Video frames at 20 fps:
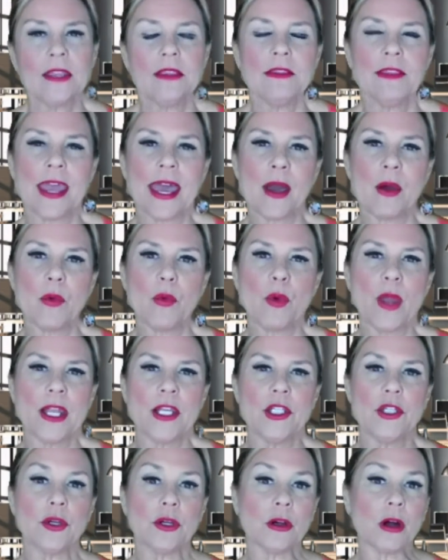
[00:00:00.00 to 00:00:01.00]
that
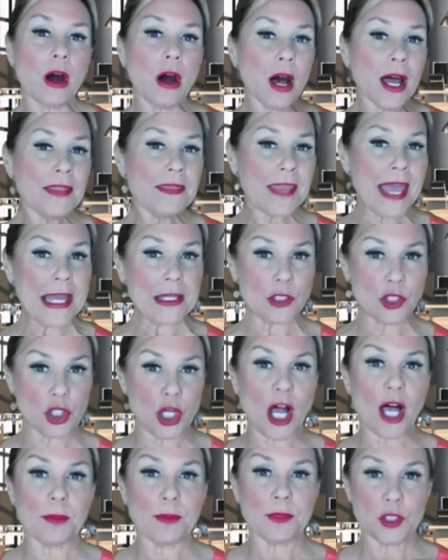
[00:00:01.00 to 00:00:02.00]
when you're on that
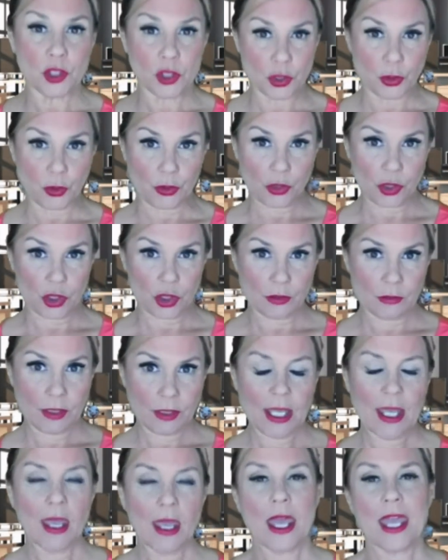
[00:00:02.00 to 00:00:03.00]
job search
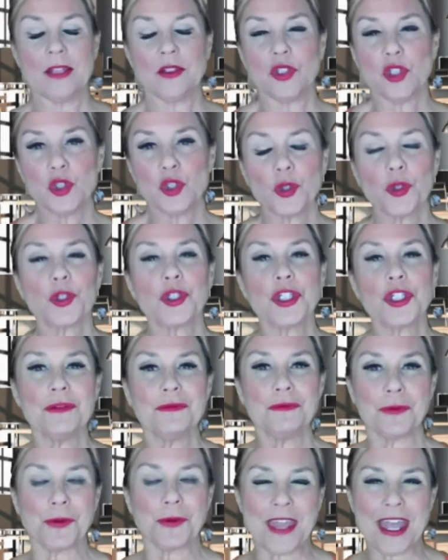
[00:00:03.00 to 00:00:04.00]
and searching
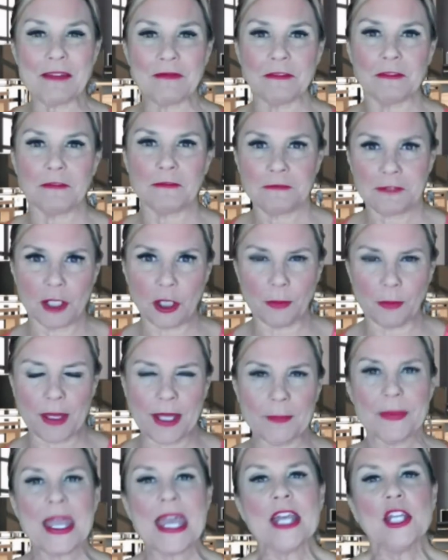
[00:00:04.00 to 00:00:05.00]
for that
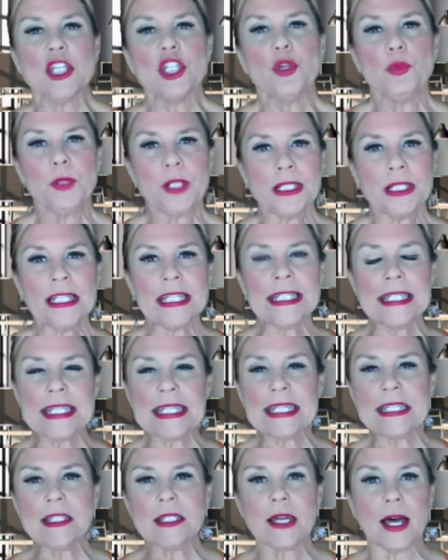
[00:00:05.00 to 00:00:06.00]
fulfillment, you really
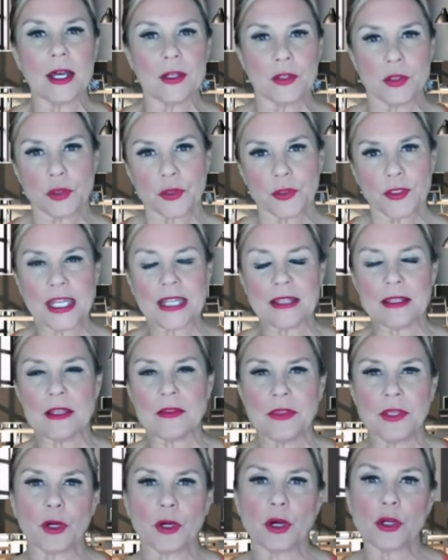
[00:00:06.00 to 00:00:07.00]
need to understand
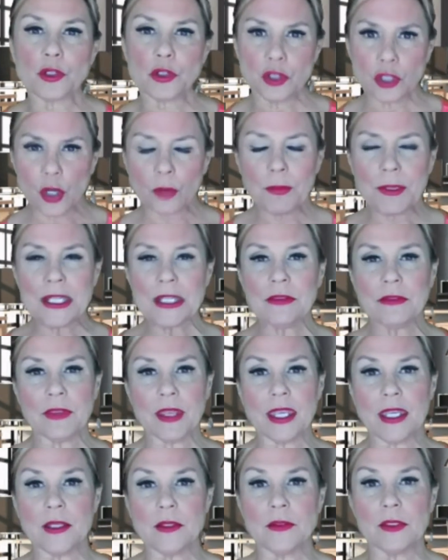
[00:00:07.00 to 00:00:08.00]
that there are so many
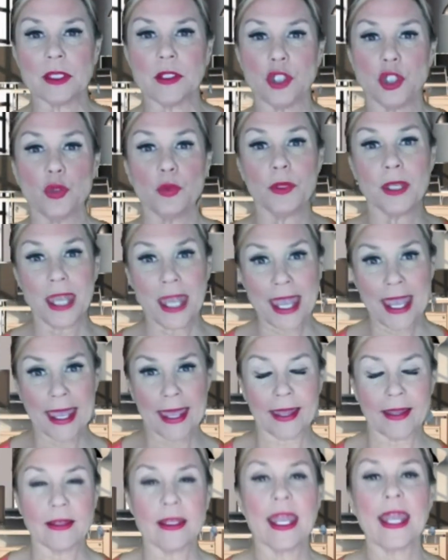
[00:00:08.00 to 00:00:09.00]
things that you
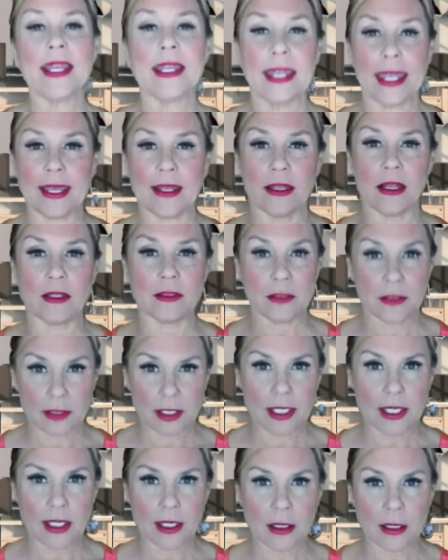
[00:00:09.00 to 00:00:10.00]
can and cannot
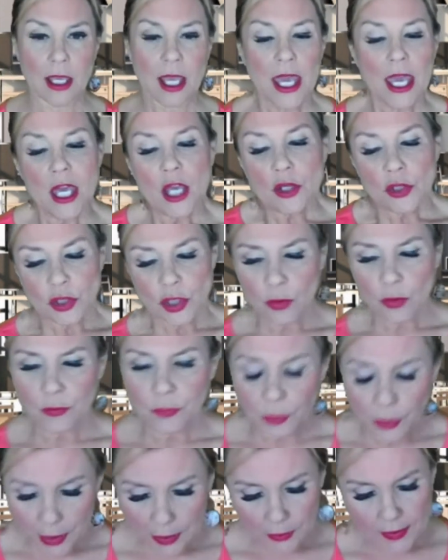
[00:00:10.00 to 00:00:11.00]
see. So
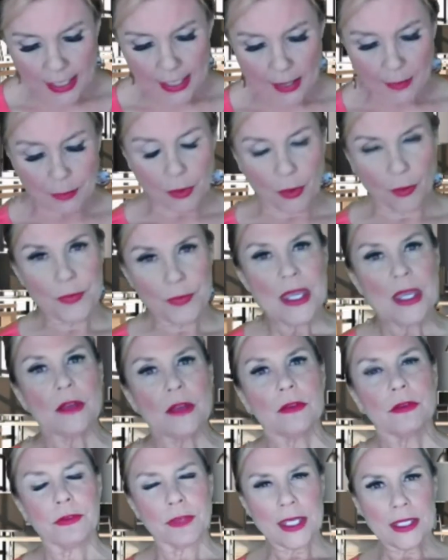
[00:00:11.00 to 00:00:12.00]
for example,
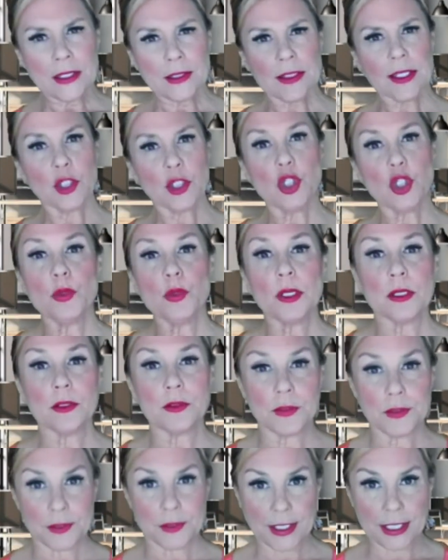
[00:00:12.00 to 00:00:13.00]
things that you
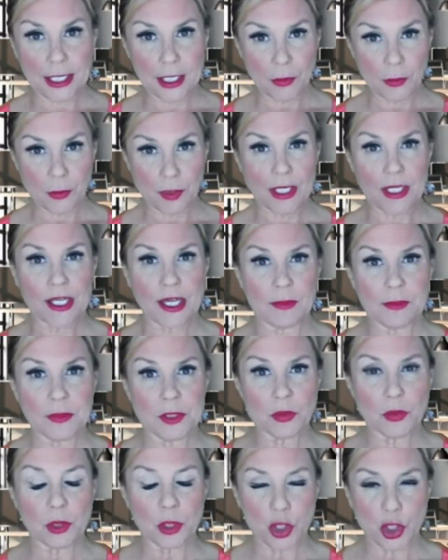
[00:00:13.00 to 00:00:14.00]
can see when it
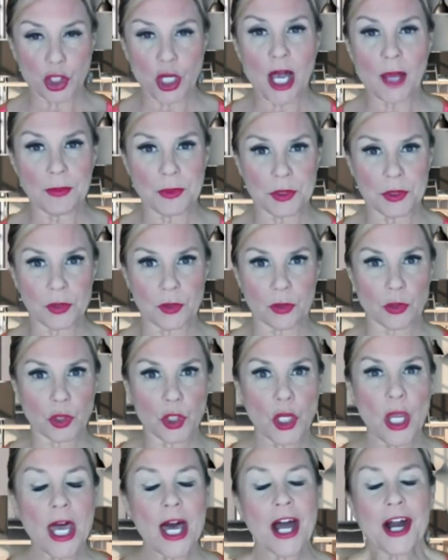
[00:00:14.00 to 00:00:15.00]
comes to a job
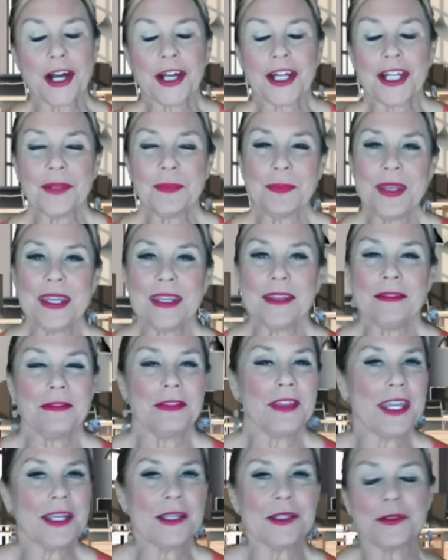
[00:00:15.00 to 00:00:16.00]
search are going to be
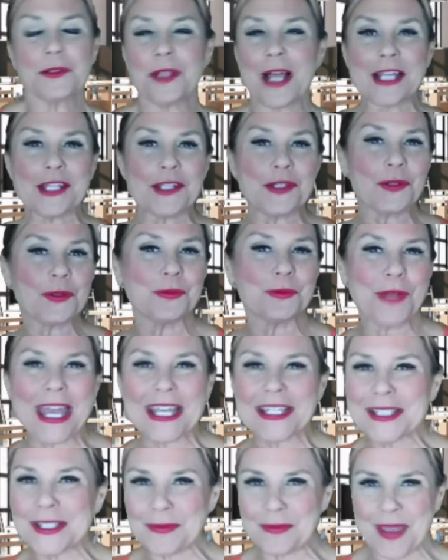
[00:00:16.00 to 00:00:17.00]
things like your
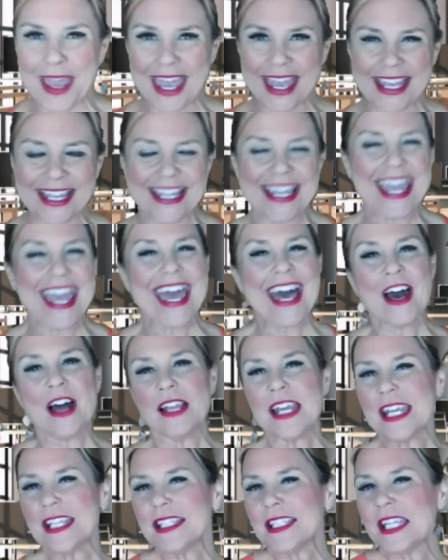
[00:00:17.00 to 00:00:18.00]
resume.
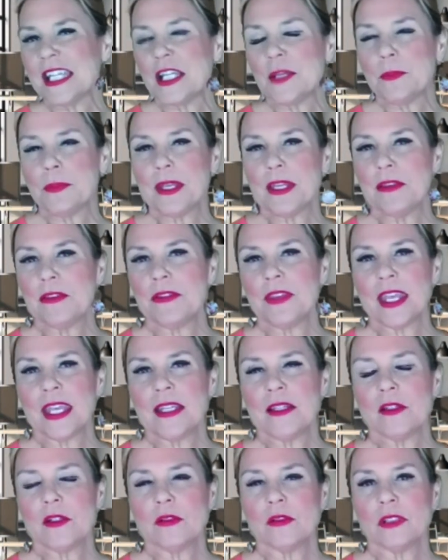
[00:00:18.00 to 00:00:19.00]
It's going to be
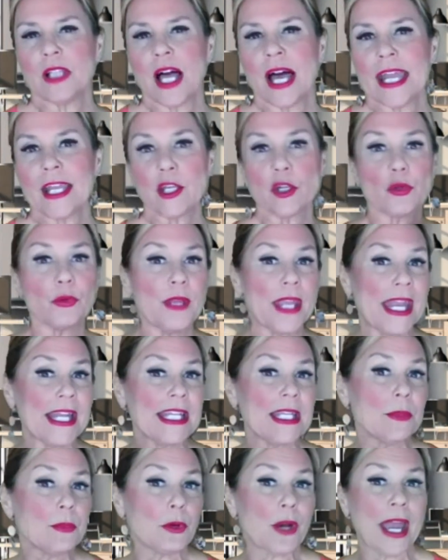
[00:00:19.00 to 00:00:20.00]
things like
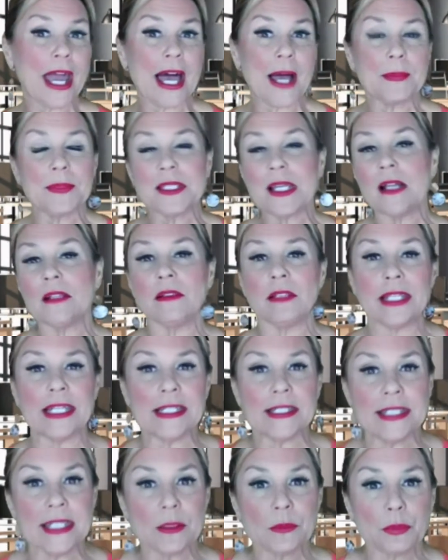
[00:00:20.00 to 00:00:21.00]
creating perhaps a
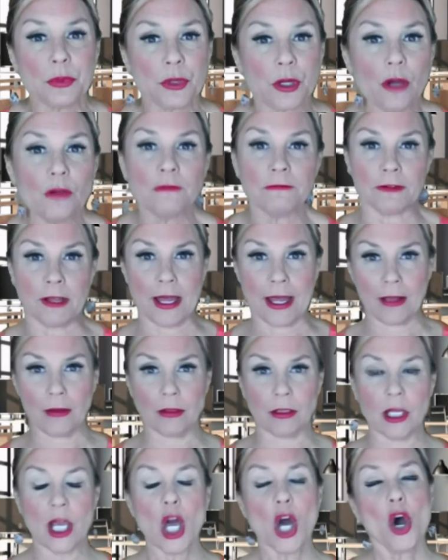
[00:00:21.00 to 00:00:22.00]
LinkedIn
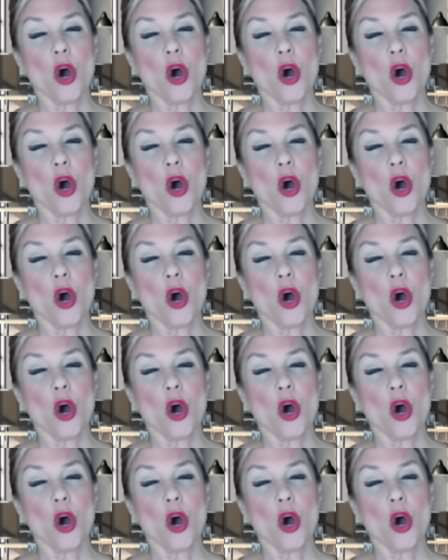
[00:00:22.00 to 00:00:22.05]
profile,